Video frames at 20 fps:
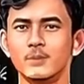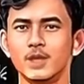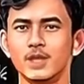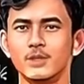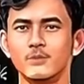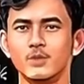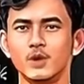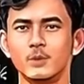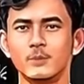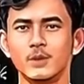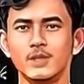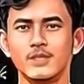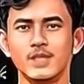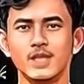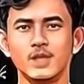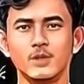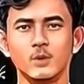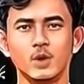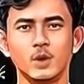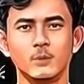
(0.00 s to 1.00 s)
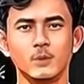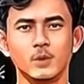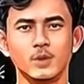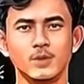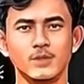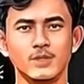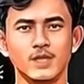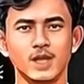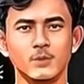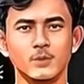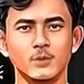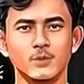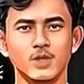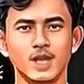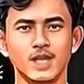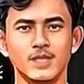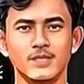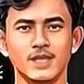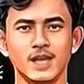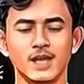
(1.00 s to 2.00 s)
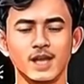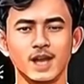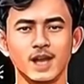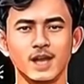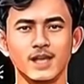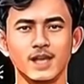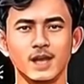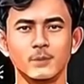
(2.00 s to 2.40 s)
are very important tools in risk management